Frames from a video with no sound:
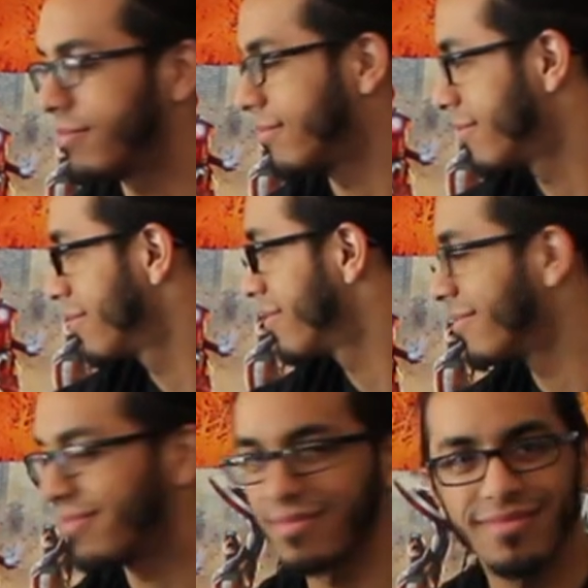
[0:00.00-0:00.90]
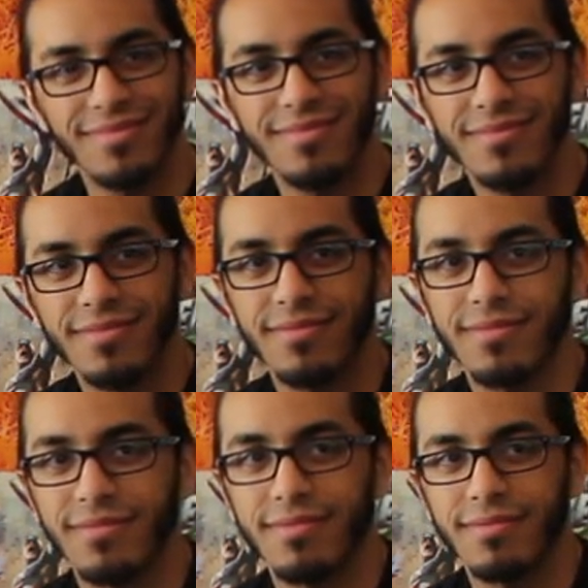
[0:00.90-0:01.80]
Sasuke was the master of
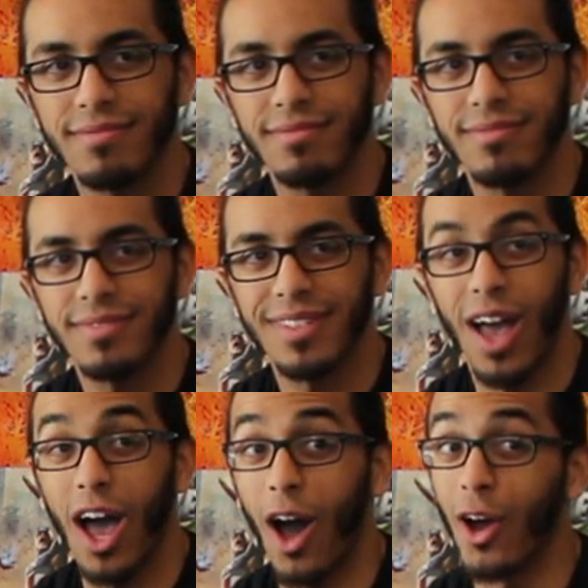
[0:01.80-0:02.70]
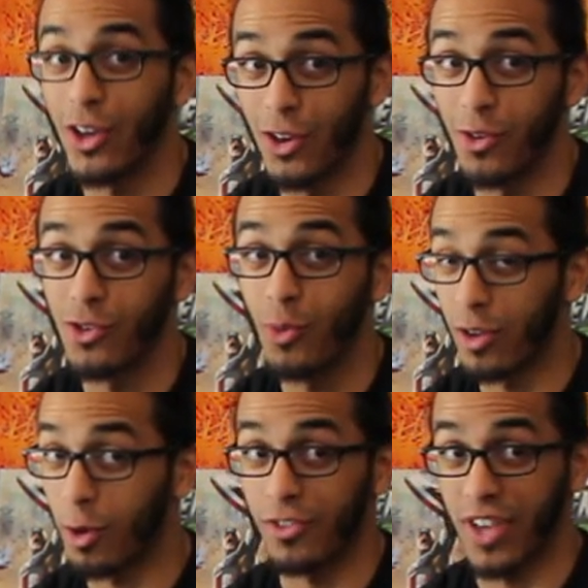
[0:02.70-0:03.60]
this. Uh, you
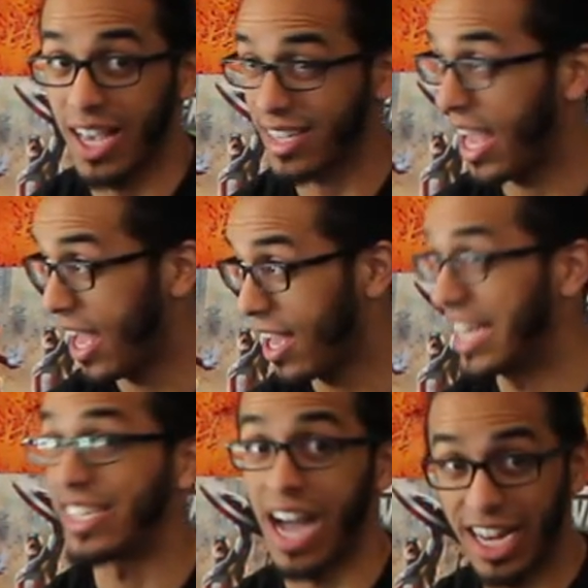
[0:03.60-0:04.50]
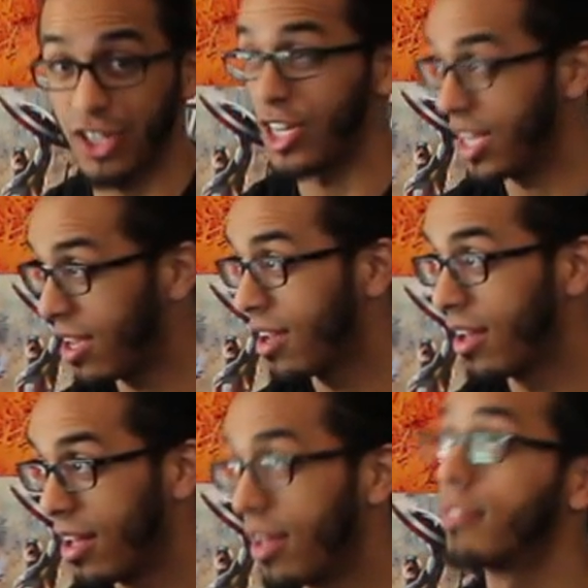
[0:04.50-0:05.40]
want to talk Sasuke? Itachi!
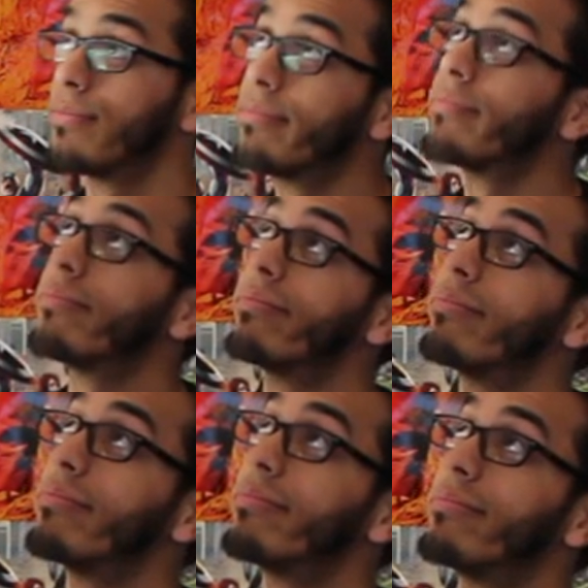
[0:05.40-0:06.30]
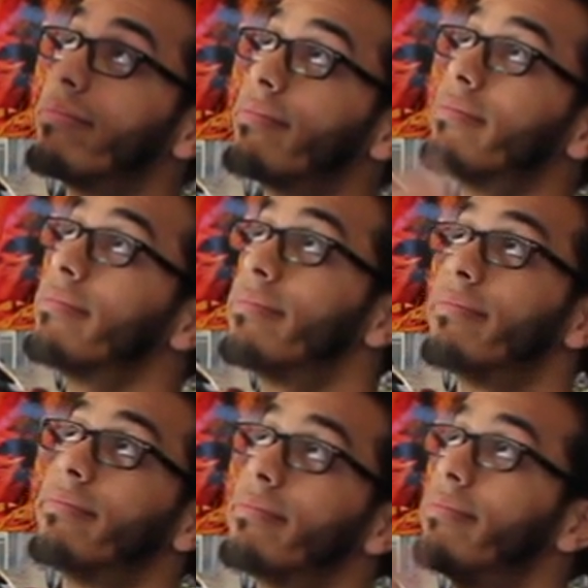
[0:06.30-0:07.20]
Oh, well, yeah, Itachi was number one.